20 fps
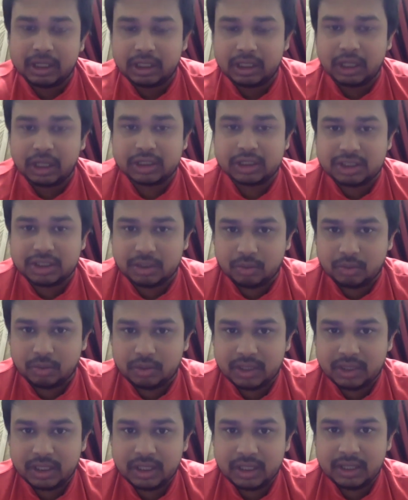can touch you.
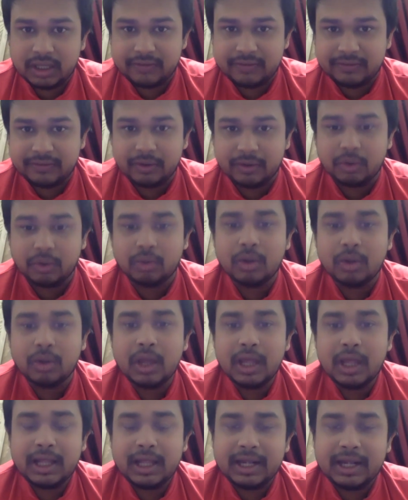If you
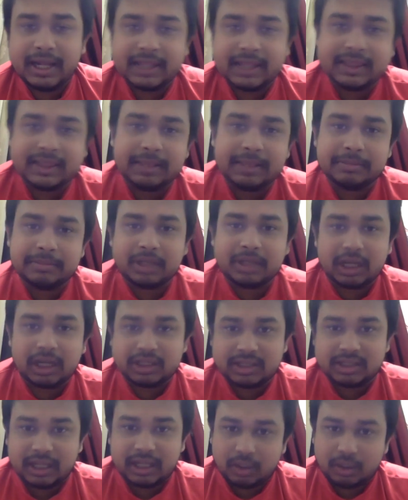let them
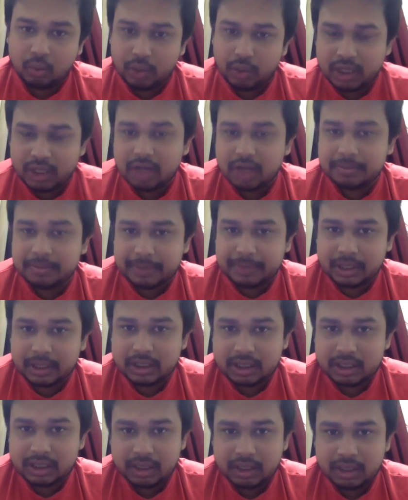touch that weaker
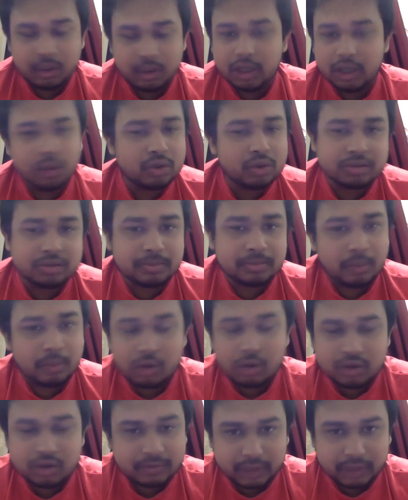part, you will lose
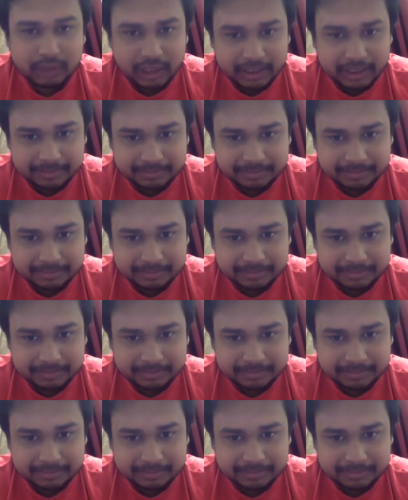most of the time.